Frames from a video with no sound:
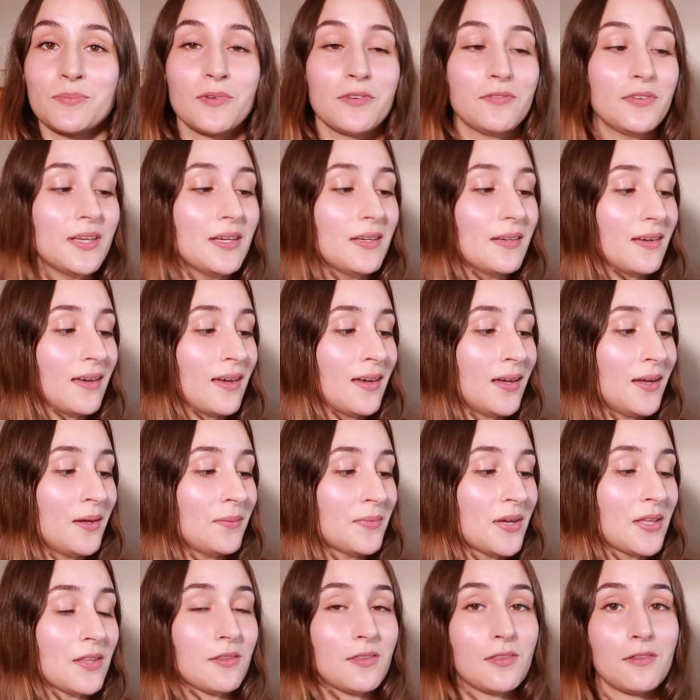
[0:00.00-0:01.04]
movie,
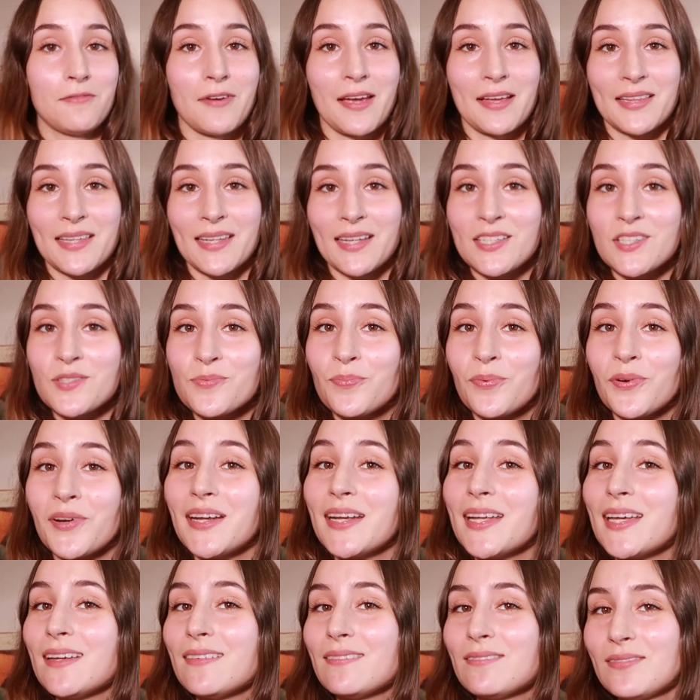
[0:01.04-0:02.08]
other than the fact that it's
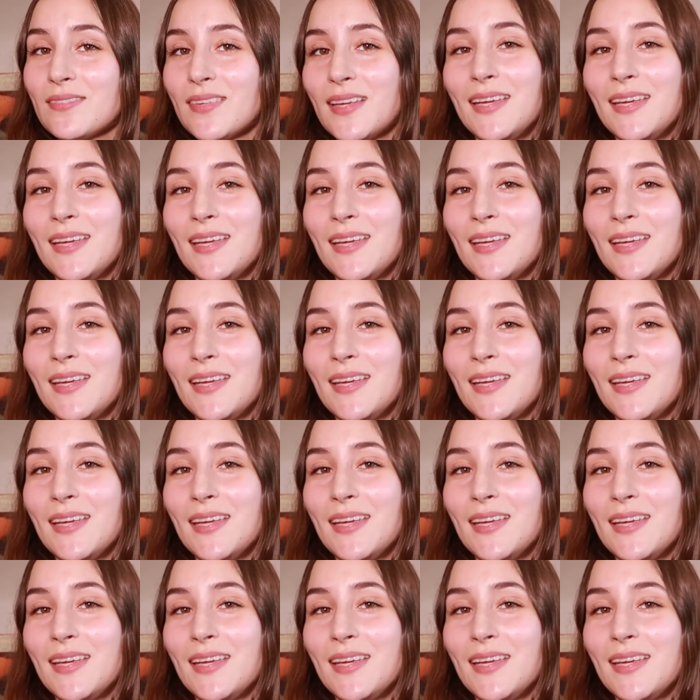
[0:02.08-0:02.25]
pretty.